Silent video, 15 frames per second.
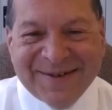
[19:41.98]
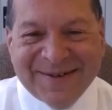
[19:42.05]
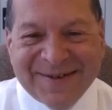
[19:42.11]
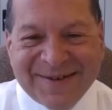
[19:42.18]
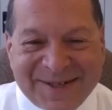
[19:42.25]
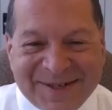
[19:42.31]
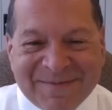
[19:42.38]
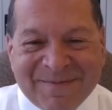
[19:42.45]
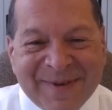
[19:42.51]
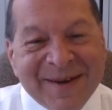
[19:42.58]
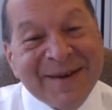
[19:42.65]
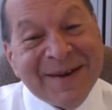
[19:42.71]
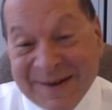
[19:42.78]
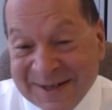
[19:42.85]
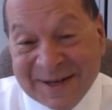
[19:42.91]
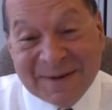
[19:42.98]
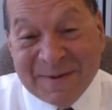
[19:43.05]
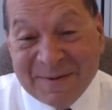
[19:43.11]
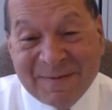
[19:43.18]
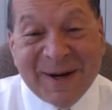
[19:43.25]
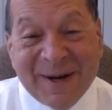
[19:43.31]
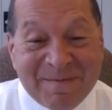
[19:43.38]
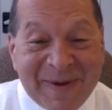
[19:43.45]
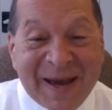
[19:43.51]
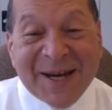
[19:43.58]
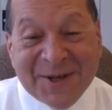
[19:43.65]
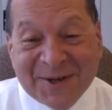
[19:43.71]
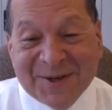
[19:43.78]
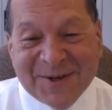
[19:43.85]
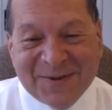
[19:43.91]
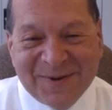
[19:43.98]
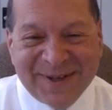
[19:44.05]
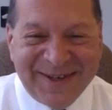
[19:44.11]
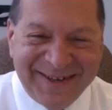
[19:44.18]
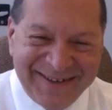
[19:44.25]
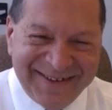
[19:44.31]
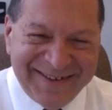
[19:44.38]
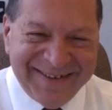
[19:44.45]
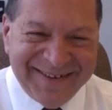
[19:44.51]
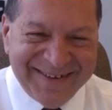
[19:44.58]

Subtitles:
share some of my passions with you.